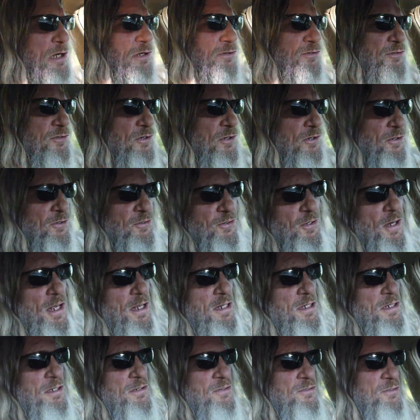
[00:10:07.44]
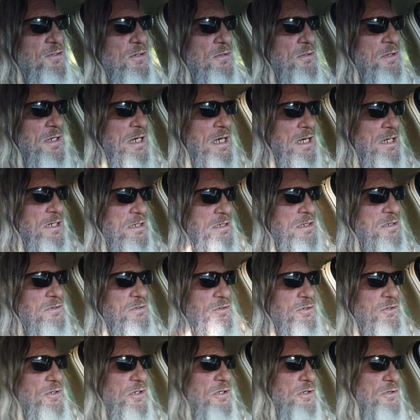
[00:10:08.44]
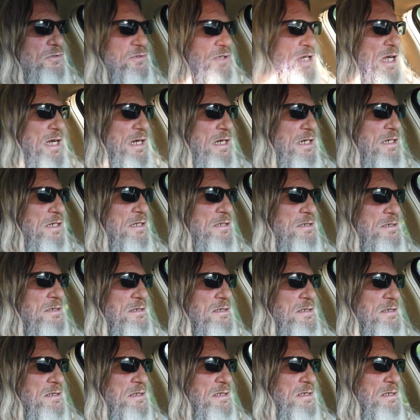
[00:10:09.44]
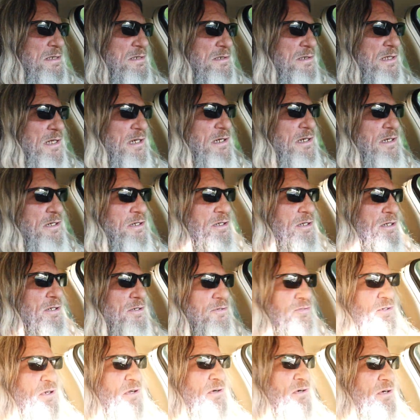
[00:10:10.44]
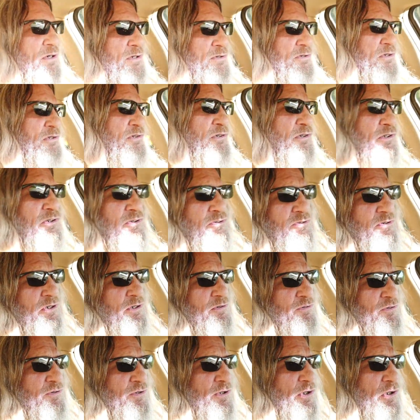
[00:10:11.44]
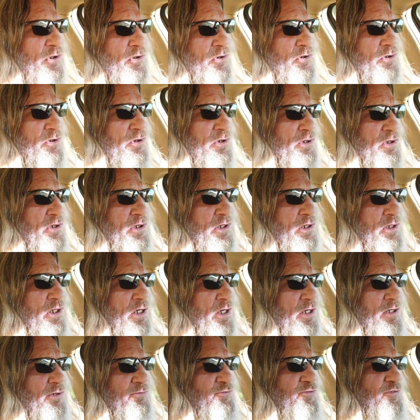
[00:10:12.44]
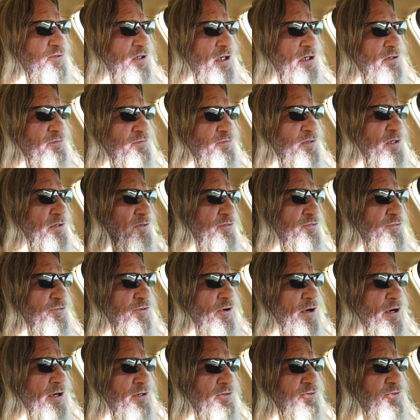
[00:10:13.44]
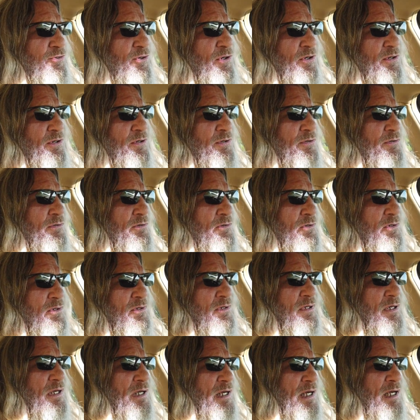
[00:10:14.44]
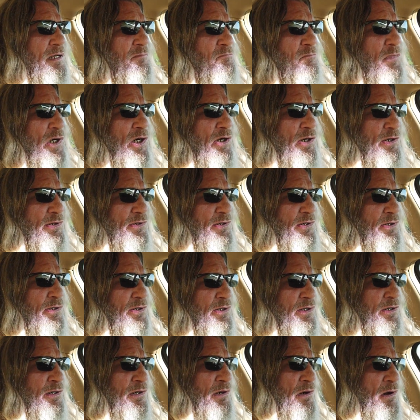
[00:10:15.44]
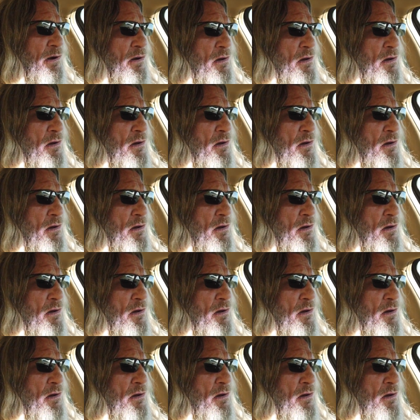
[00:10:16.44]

because the state is so out of control now that it is on cruise control of self destruction and murder.